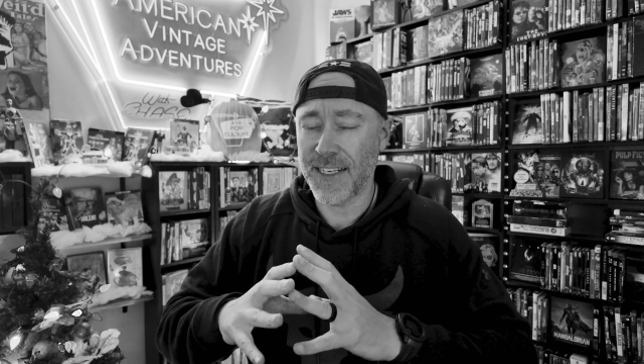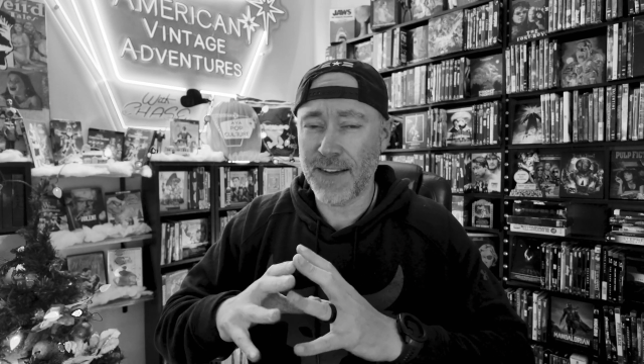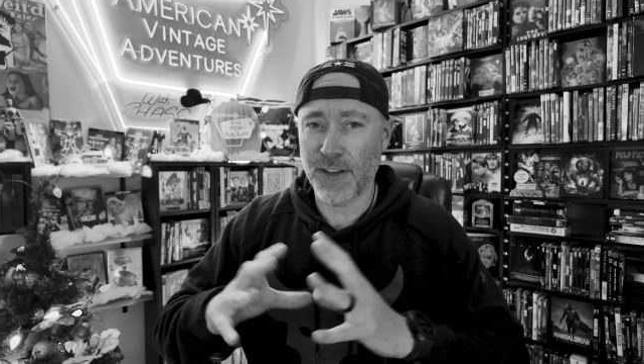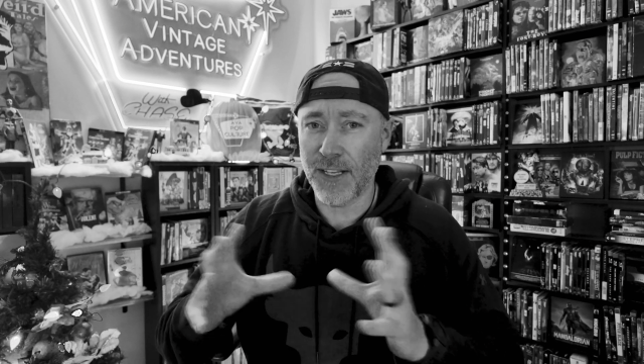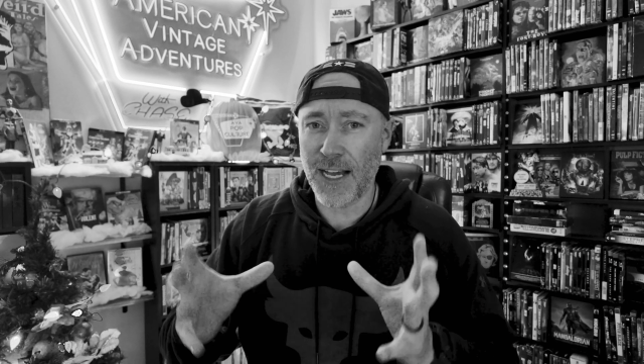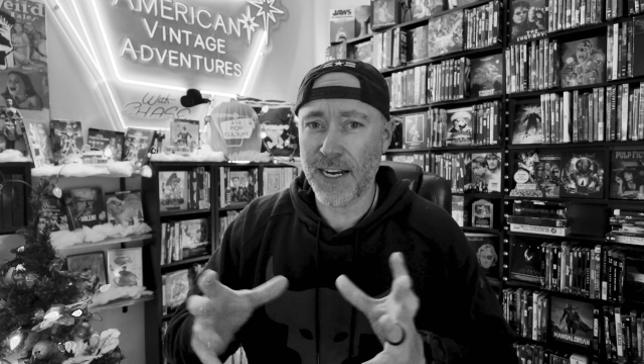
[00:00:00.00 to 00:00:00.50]
have a
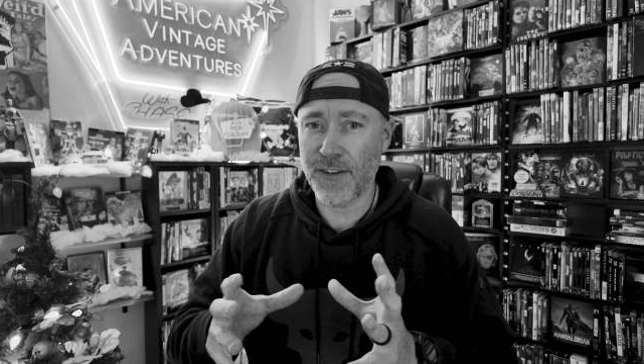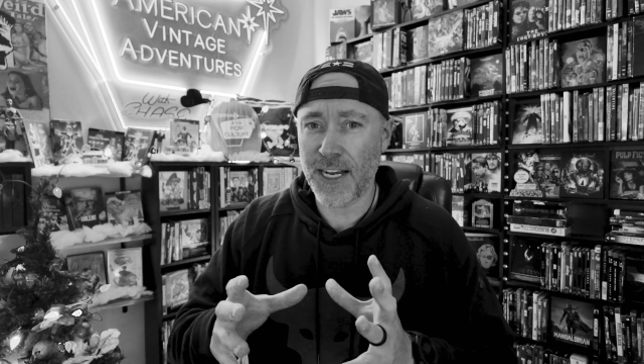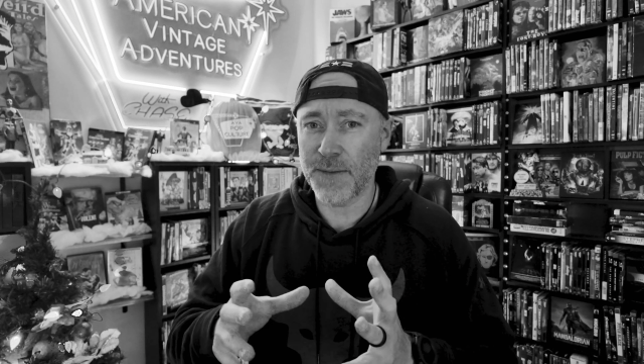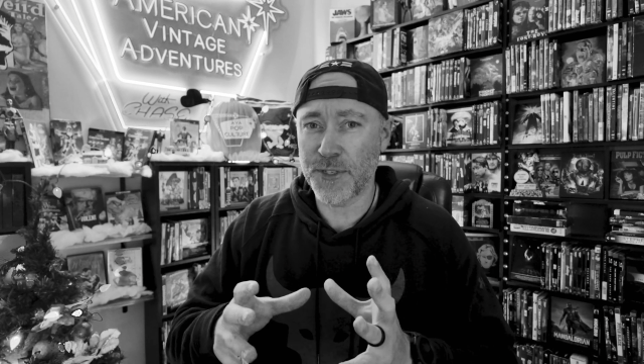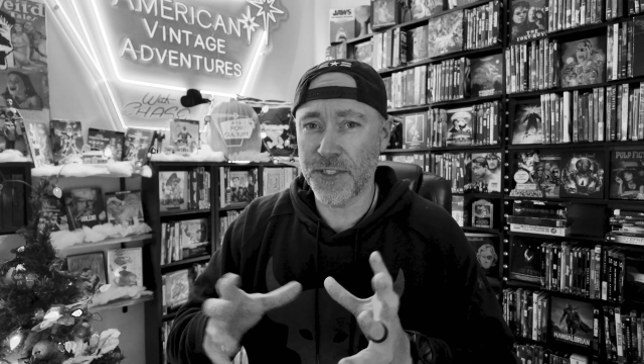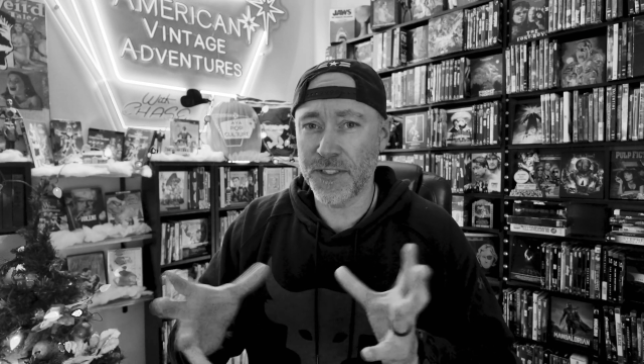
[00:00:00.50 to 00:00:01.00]
lot of
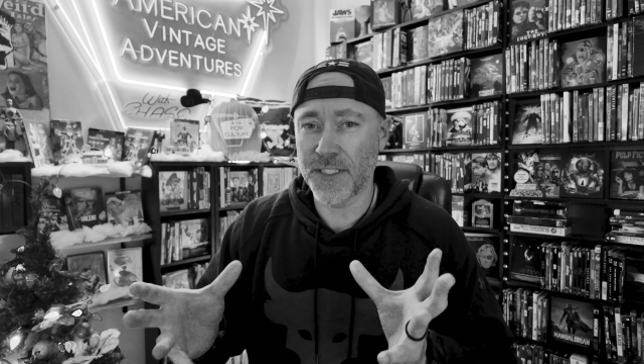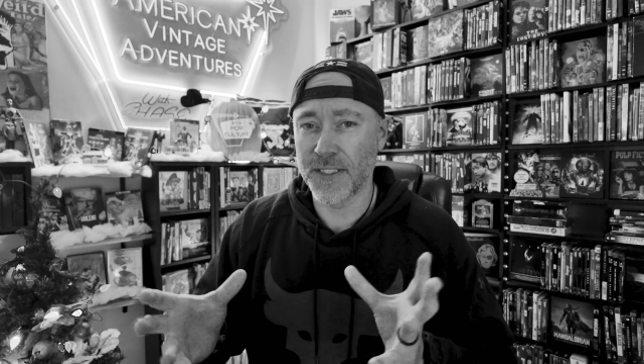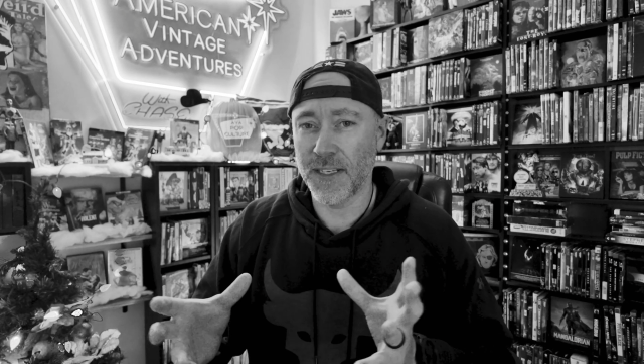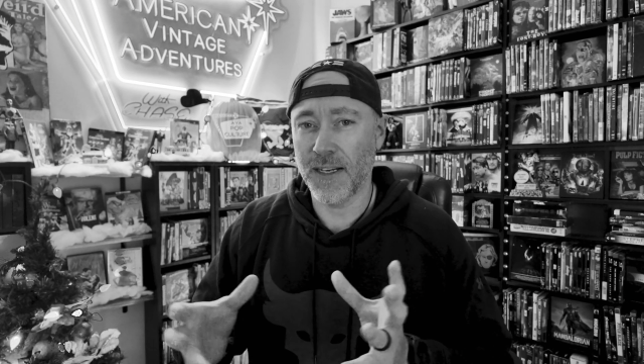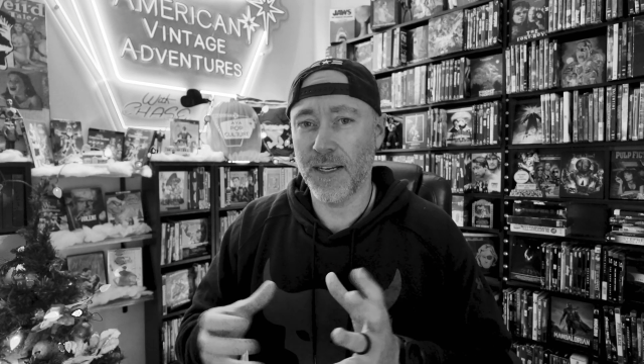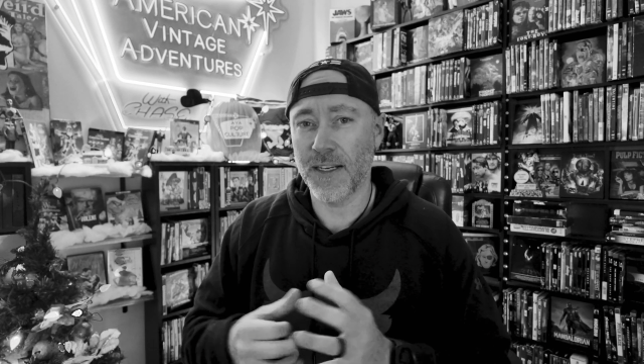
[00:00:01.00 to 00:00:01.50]
options
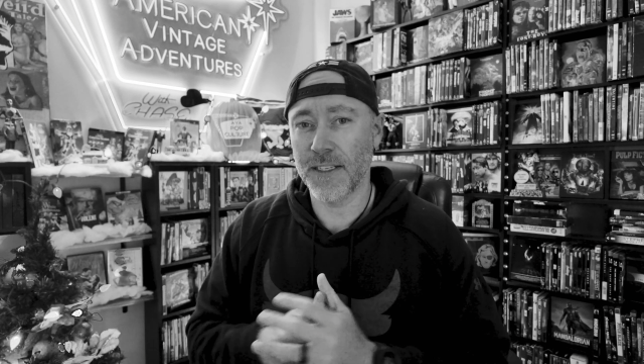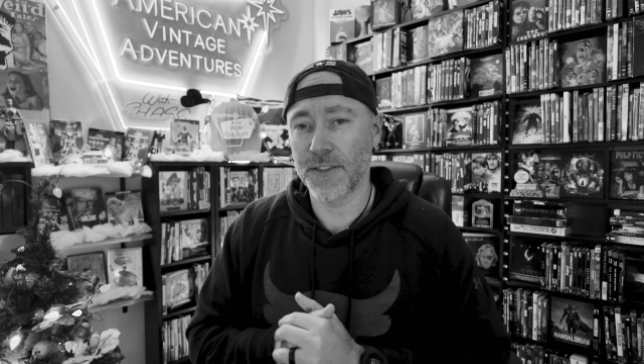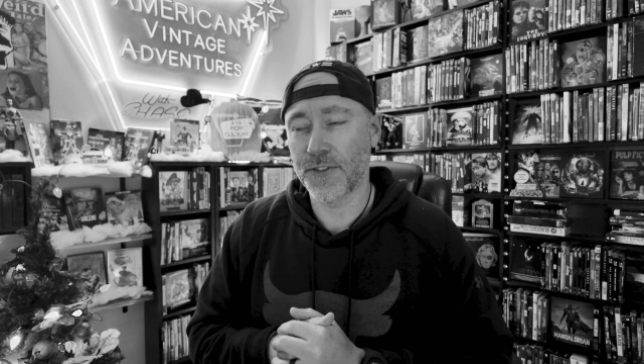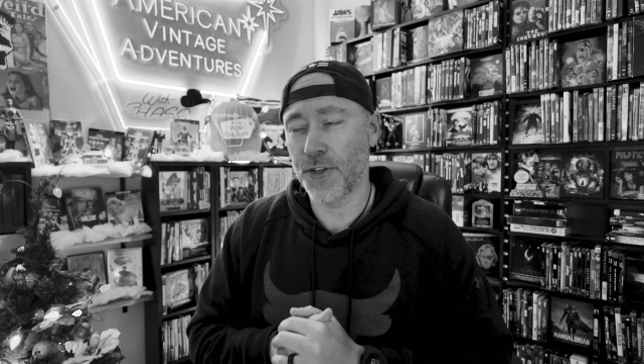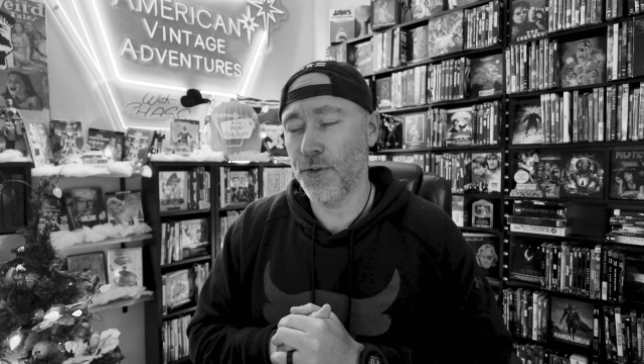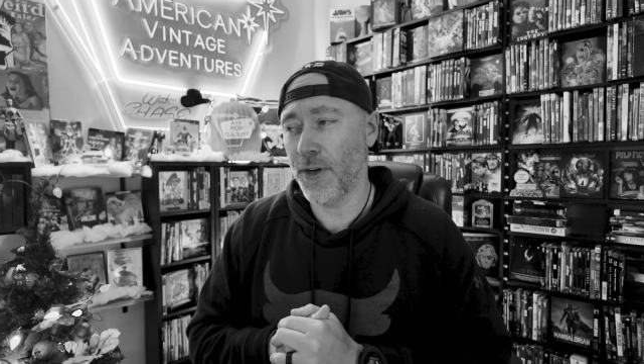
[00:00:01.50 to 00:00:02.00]

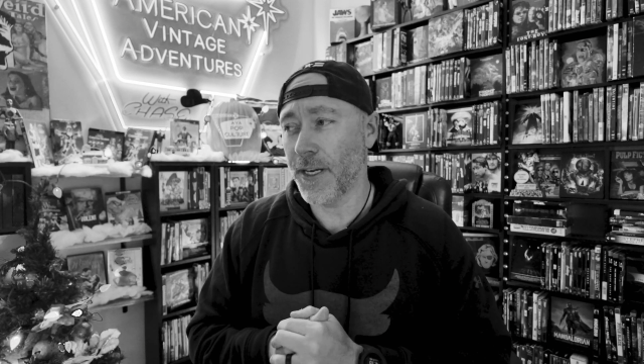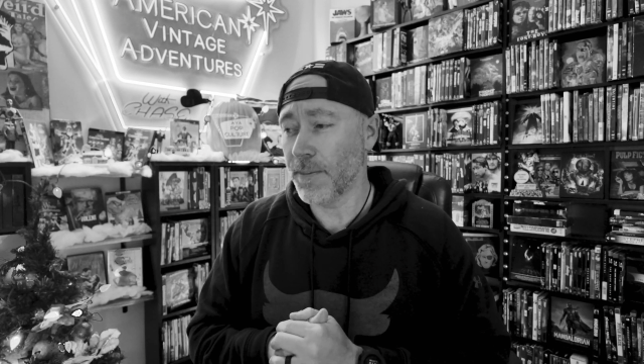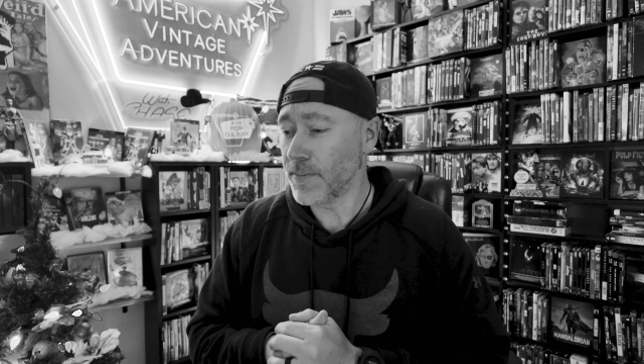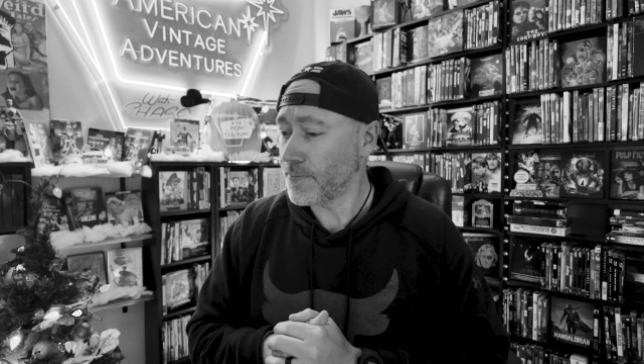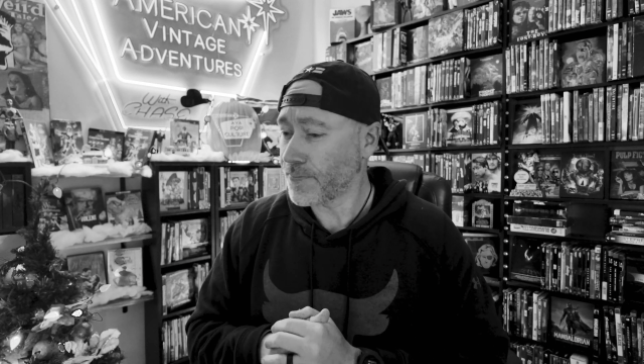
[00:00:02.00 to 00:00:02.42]
to it,